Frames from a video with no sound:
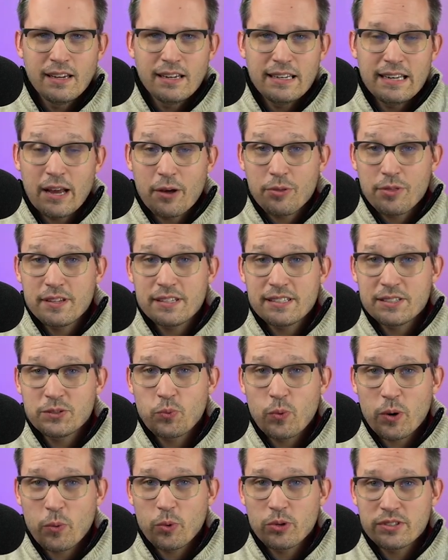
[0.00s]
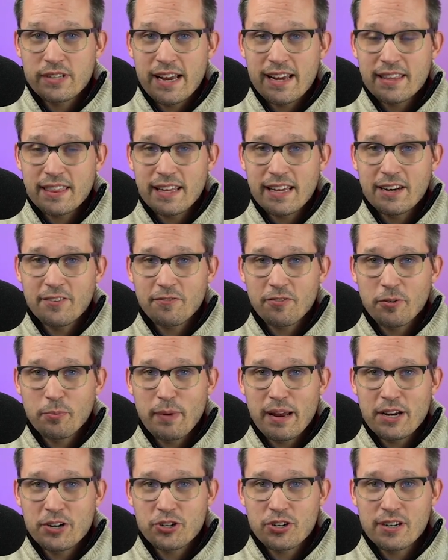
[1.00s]
Now, this is where we'll take the
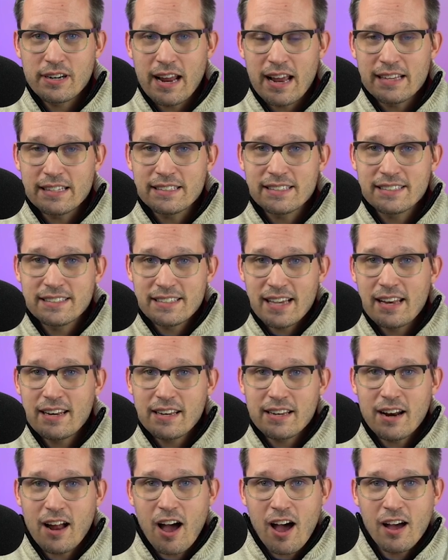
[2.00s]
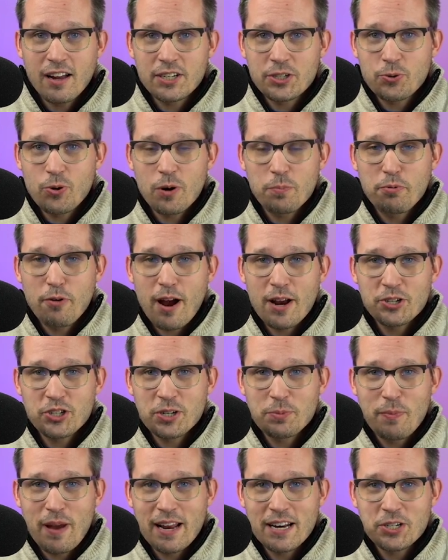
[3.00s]
information and send it onto our
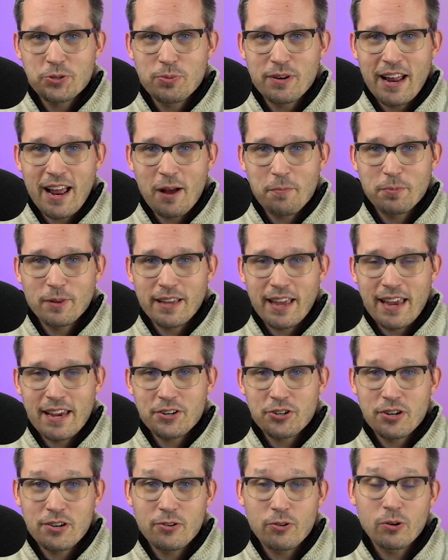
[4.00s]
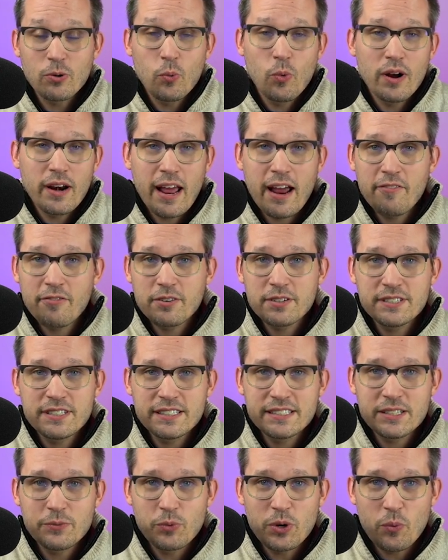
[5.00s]
project management application or whatever
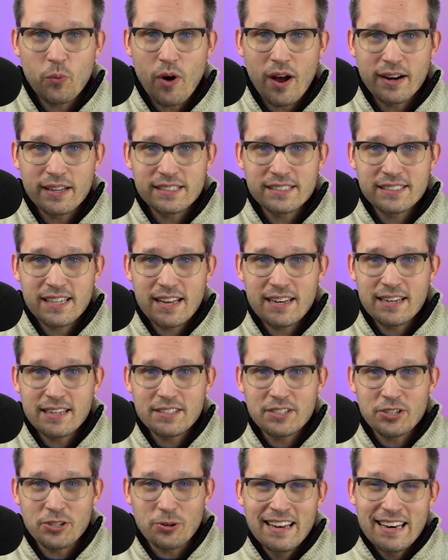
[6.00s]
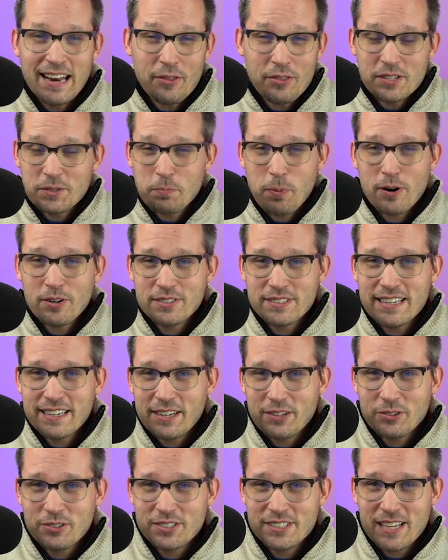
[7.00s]
system we want to send it to. Now, this
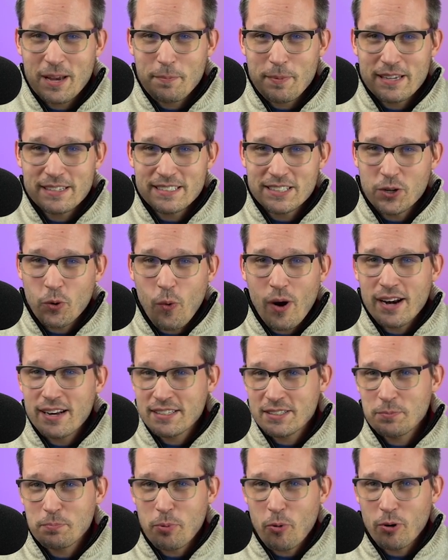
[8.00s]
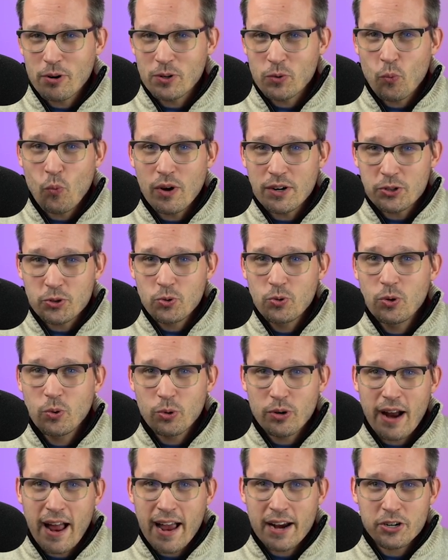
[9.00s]
particular step isn't quite as important what tool
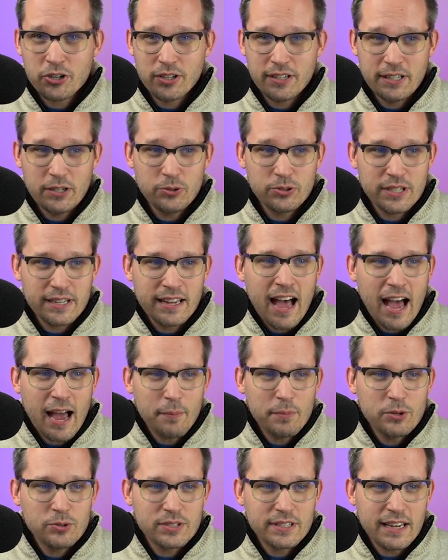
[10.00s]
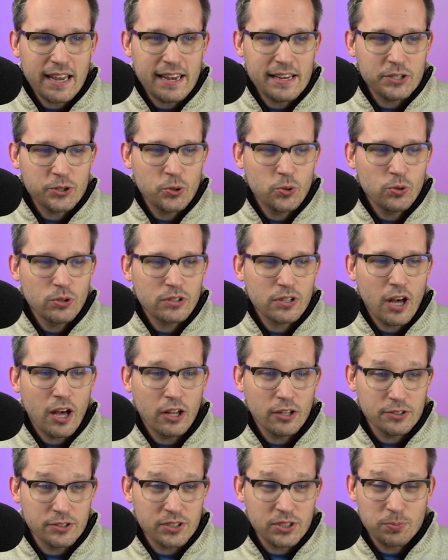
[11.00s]
we're actually using. I'm using a tool
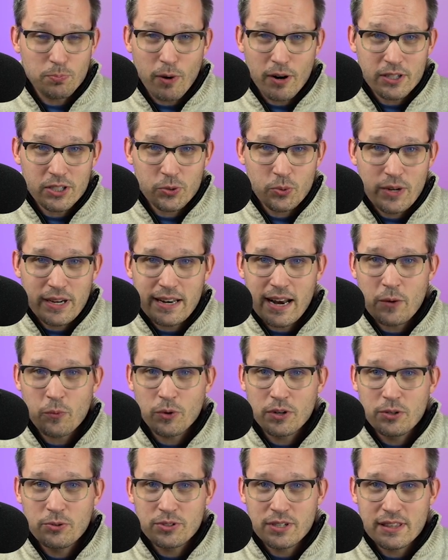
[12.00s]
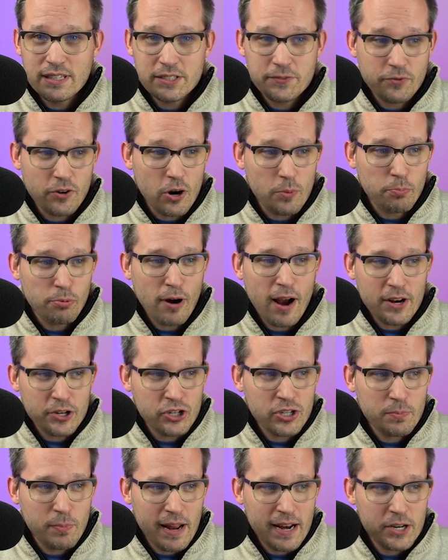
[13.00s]
called SmartSuite, and we're using this for our
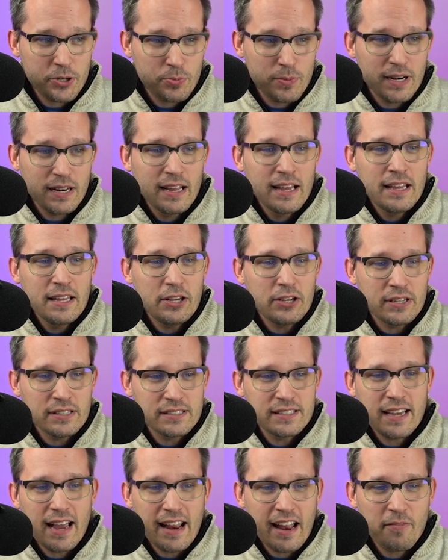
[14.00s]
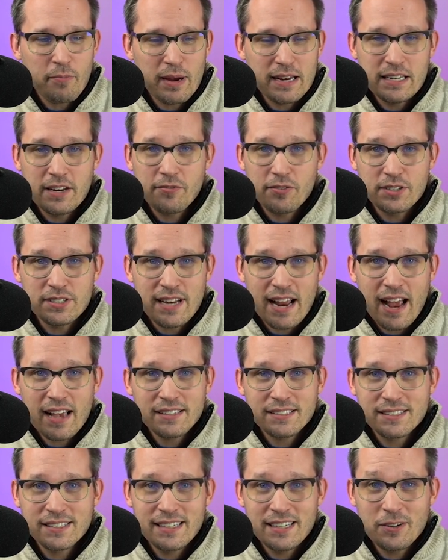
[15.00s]
project management. You can see I have my different
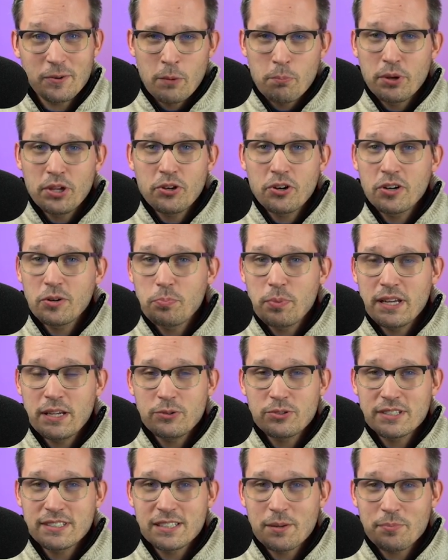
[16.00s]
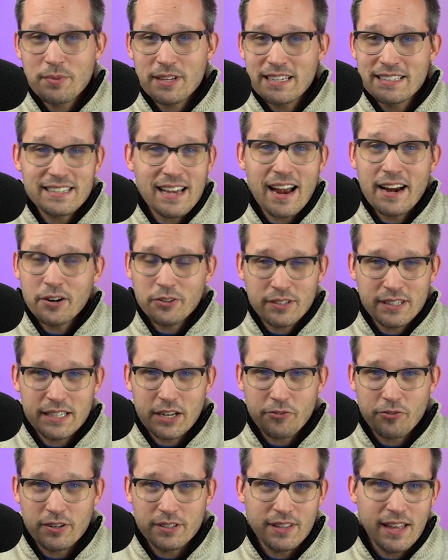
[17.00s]
tasks here, but you could be using something entirely
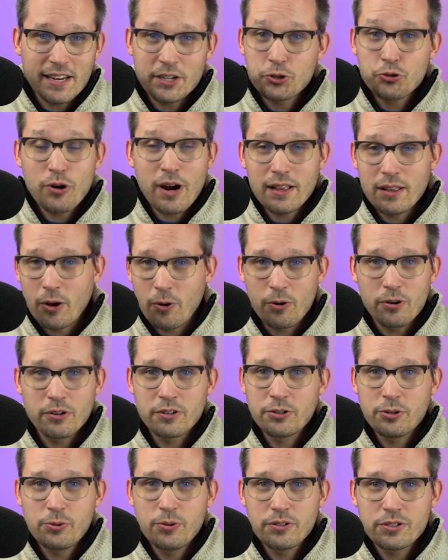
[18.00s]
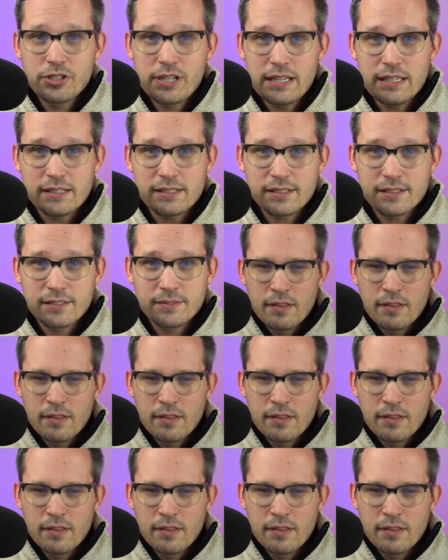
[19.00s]
different like Trello or Google Sheets.